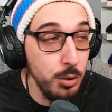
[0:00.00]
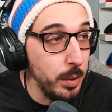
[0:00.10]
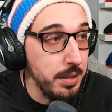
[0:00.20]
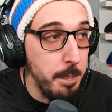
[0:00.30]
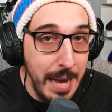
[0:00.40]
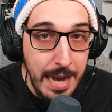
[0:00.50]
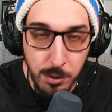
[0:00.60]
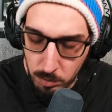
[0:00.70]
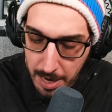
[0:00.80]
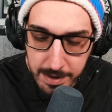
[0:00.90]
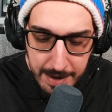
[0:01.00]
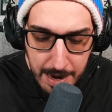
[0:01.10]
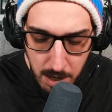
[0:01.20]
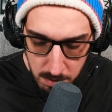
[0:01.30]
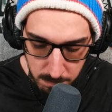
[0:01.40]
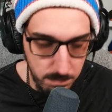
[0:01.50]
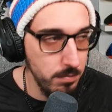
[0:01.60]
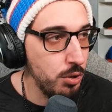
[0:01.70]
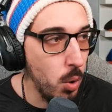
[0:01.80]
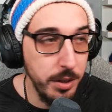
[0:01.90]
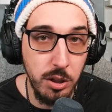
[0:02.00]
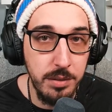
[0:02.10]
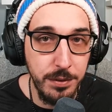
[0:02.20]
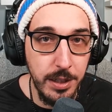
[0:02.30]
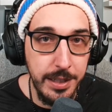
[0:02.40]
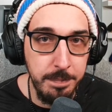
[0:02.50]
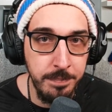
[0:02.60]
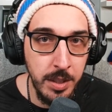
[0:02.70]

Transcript: with the bad. Right now, it's going good for him.